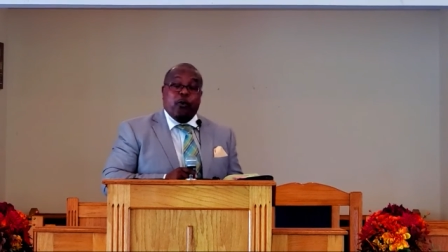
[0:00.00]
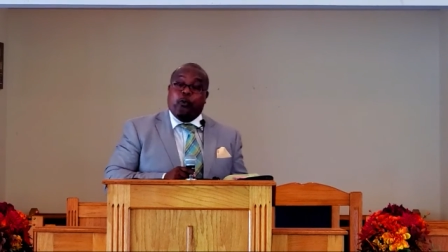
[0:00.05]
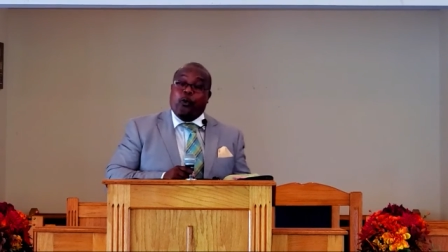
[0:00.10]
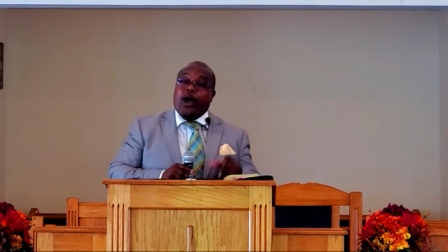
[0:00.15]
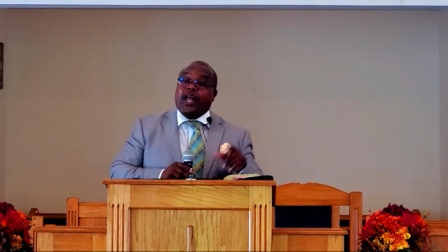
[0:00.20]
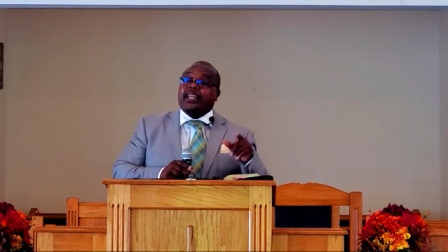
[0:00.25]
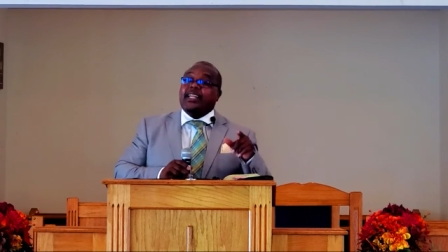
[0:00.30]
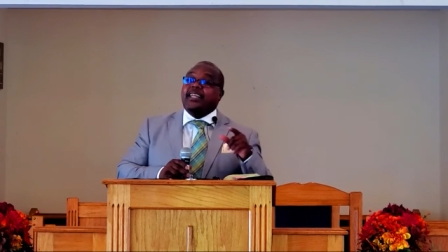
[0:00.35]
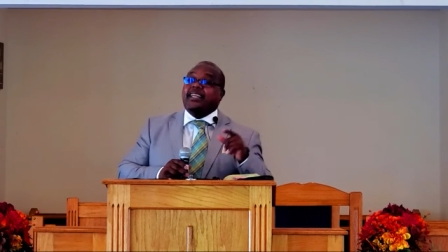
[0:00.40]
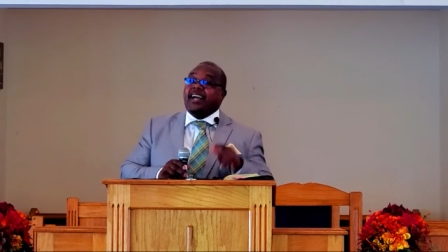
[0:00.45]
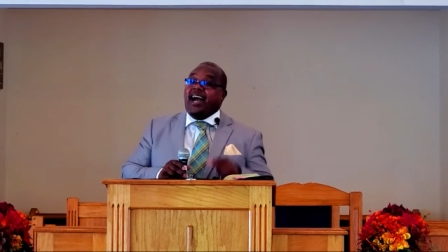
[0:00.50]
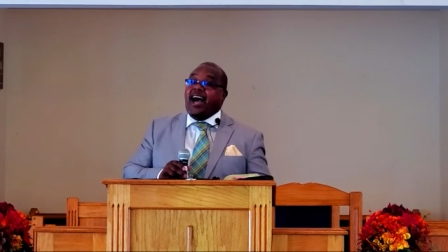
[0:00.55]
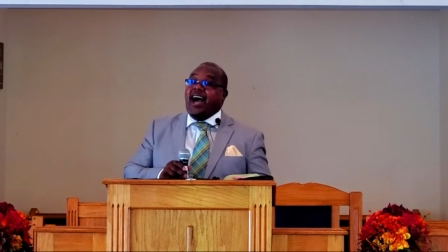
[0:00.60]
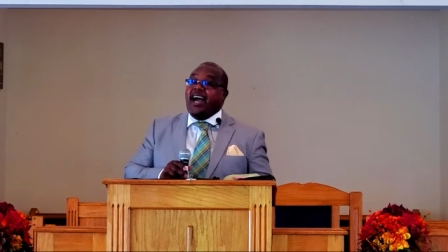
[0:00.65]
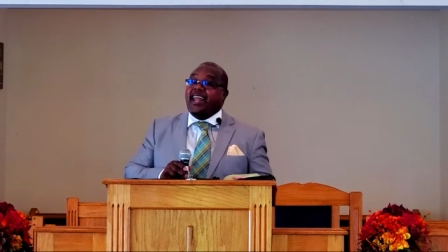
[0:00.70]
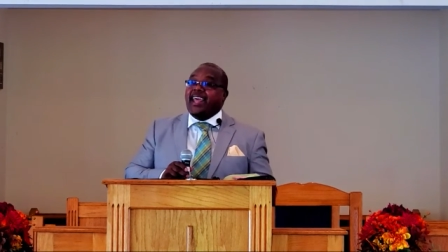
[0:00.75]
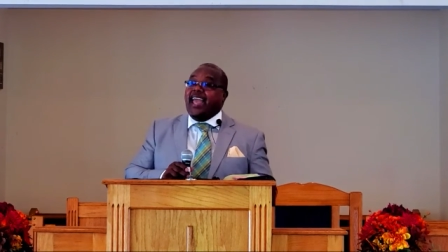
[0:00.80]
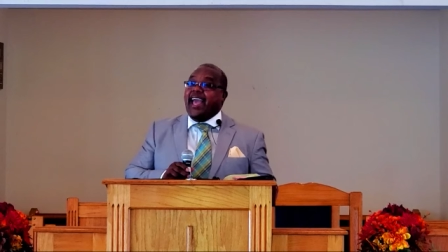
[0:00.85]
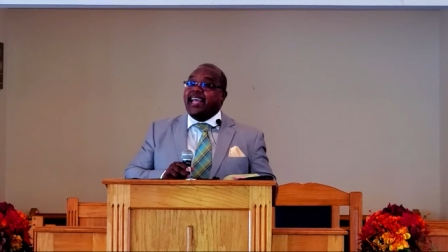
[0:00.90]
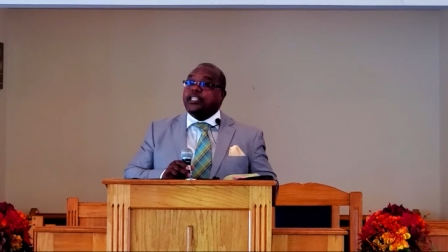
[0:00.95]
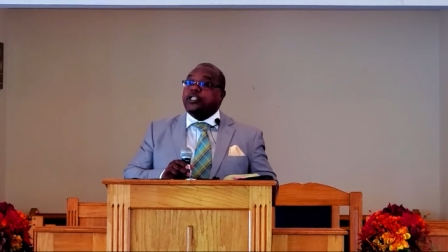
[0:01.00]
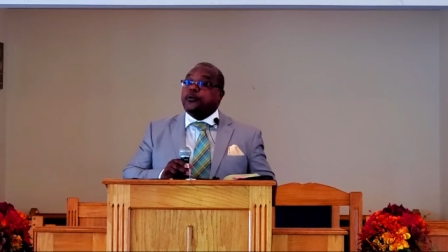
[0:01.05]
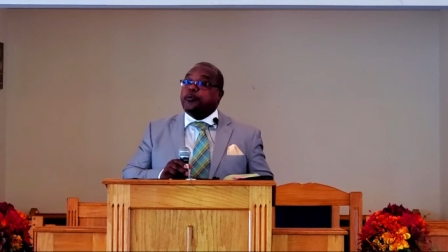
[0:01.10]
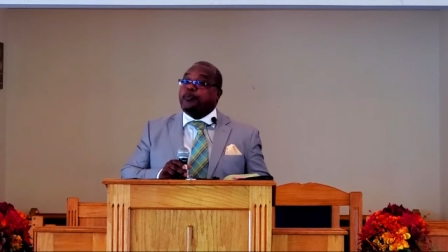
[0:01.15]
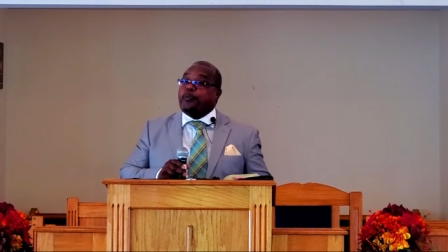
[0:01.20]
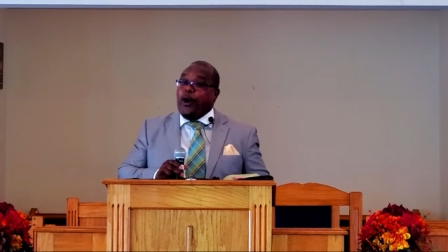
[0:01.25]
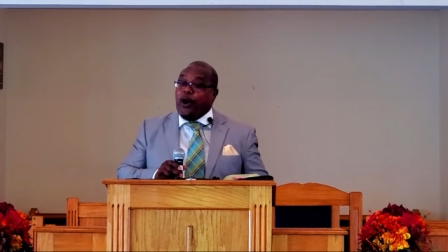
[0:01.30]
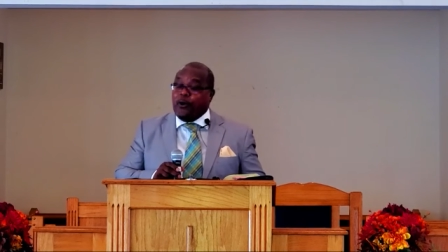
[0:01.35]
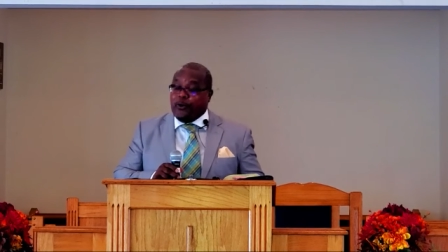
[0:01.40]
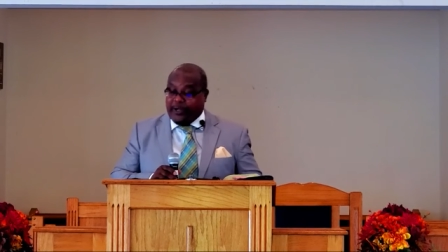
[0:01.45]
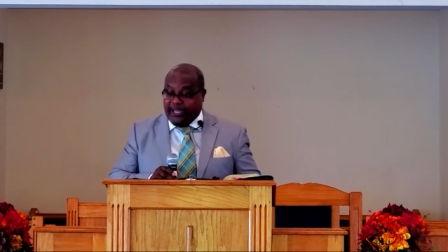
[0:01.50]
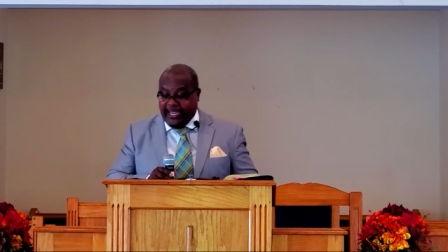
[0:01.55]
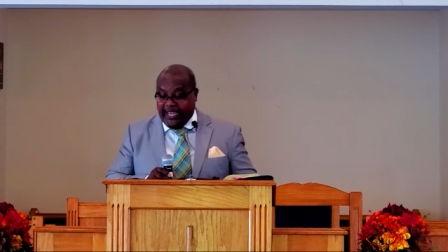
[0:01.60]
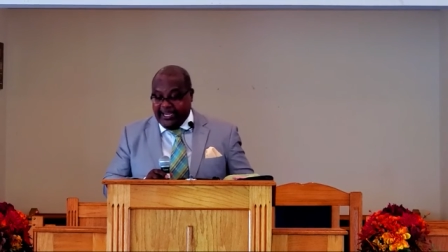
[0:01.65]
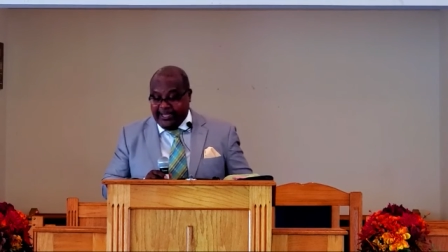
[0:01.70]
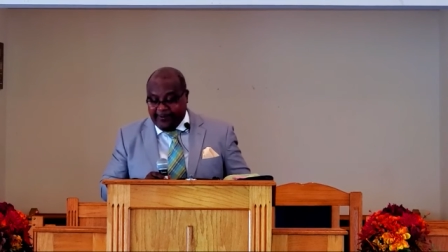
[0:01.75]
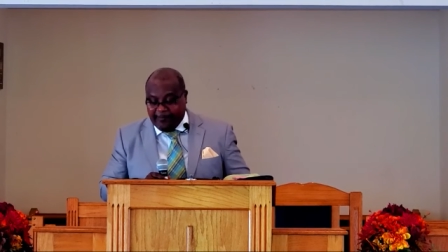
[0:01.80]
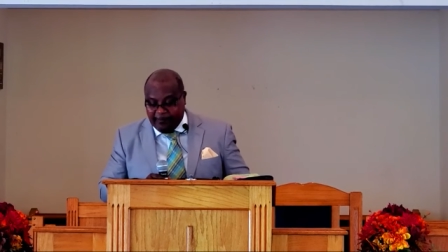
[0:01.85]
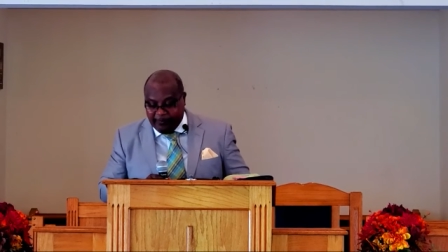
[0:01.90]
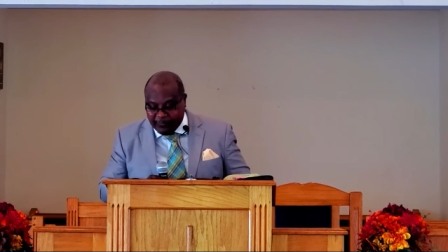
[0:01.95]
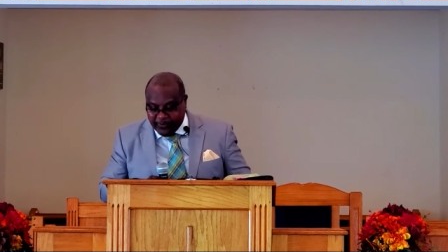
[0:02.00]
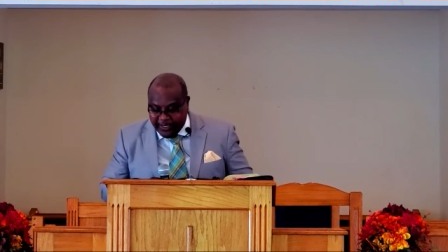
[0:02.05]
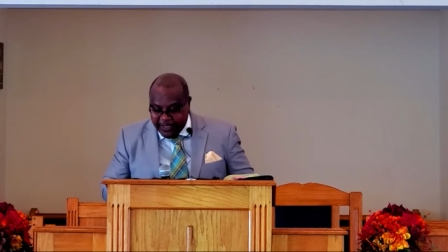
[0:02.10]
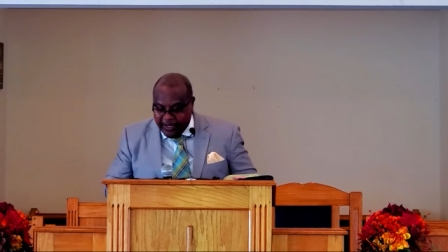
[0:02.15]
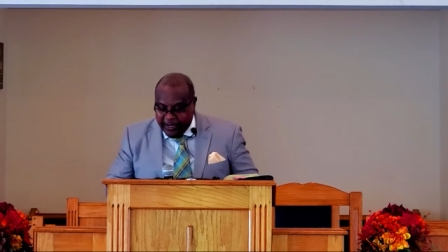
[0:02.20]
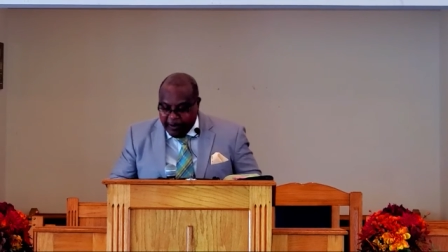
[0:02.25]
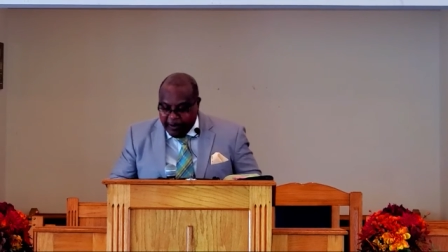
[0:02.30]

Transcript: what God has spoken